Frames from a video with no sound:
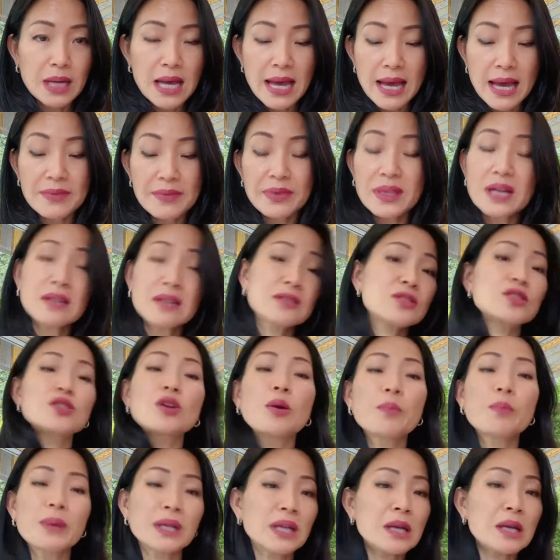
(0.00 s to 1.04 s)
And there's so
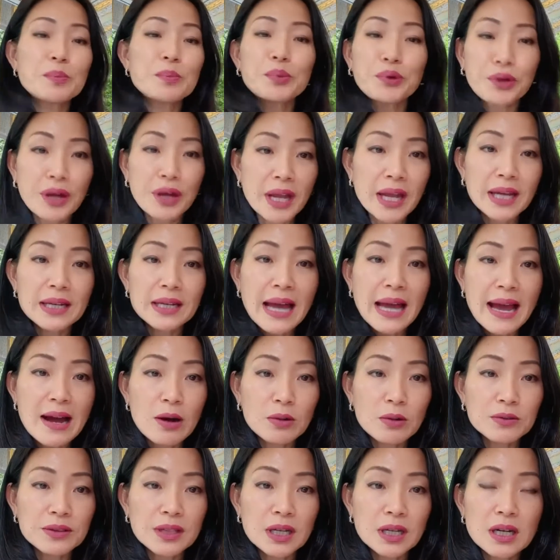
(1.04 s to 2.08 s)
many brands
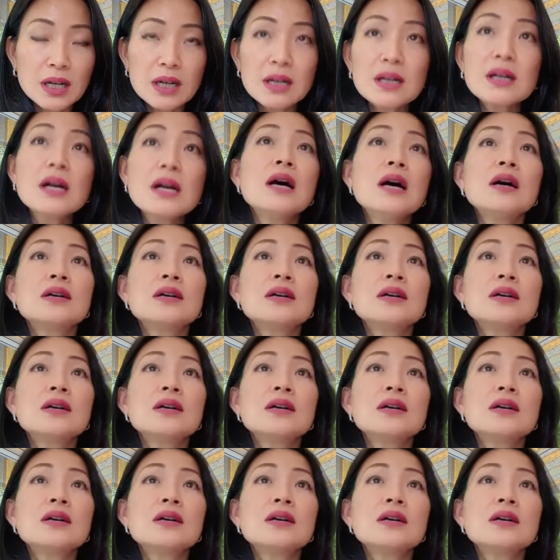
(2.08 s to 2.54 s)
out there.